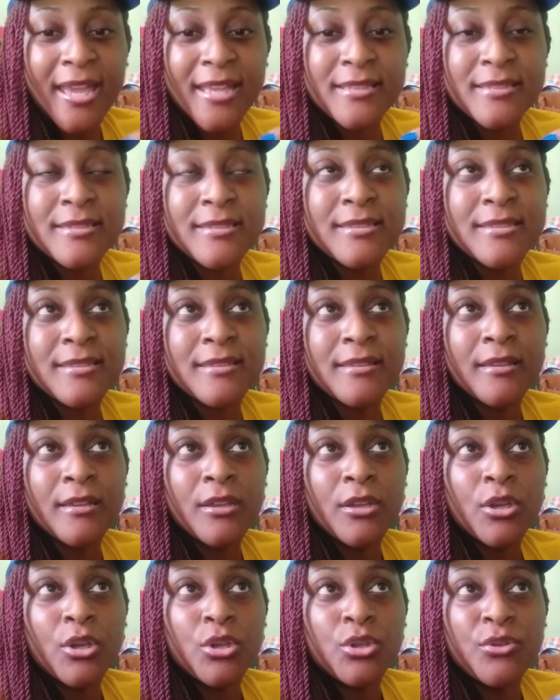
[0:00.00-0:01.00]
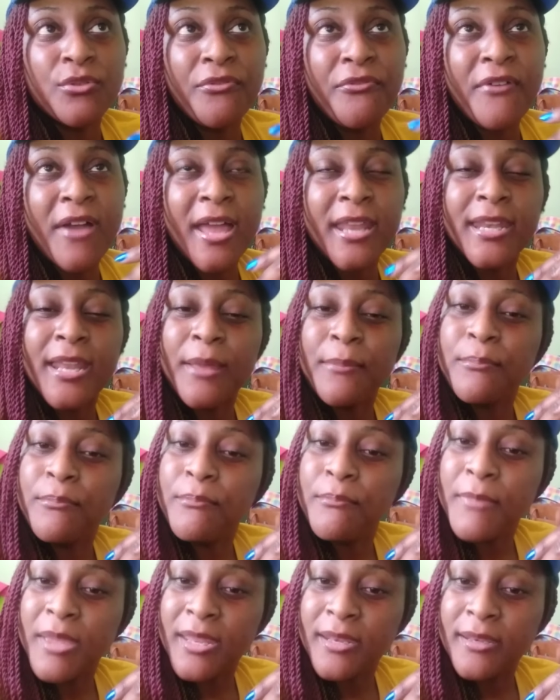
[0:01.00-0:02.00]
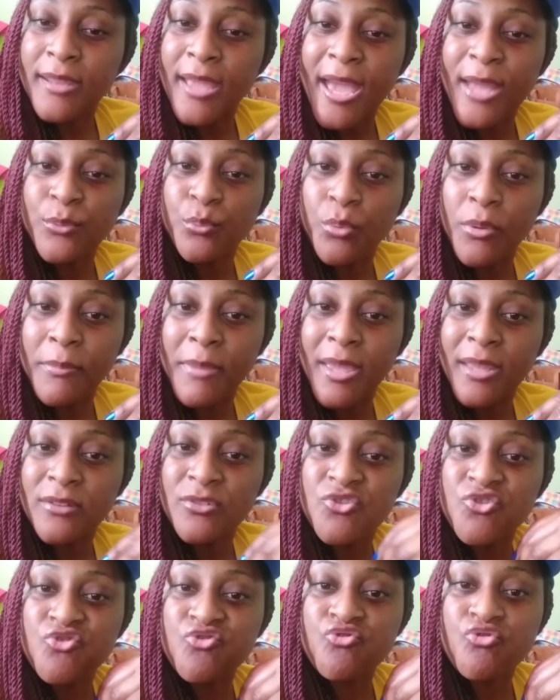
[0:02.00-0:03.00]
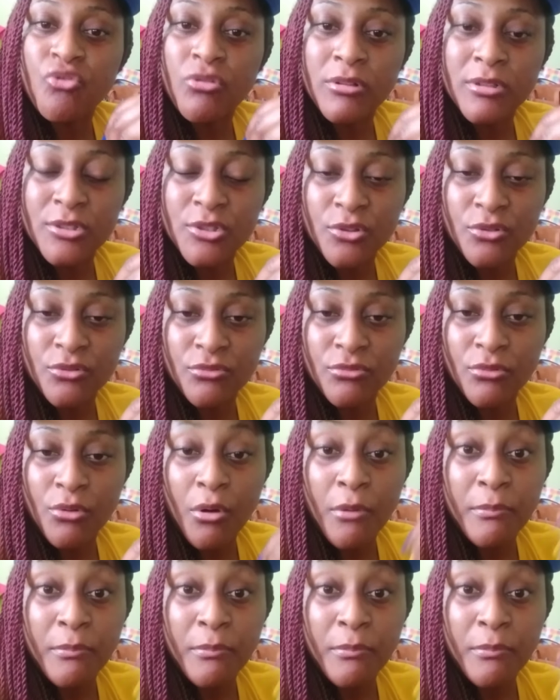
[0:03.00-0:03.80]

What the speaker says: Hence, you find that men and women struggle to